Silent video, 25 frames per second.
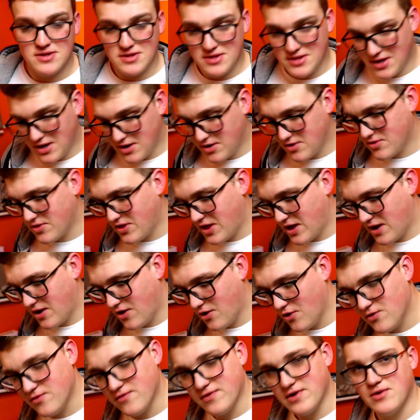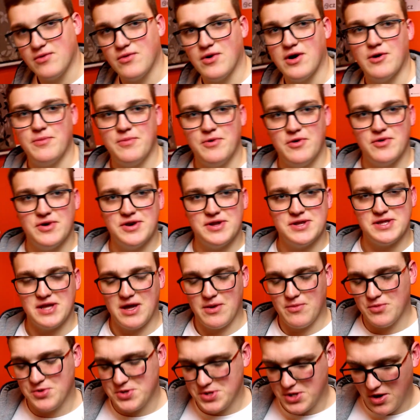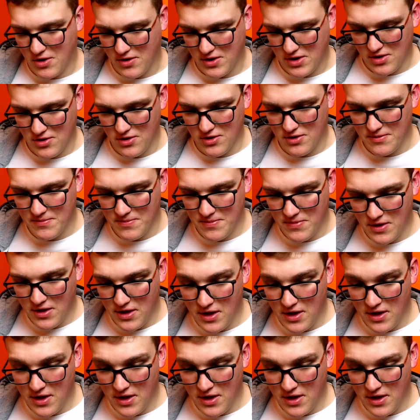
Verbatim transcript: Now that hopefully will help you understand what's going on.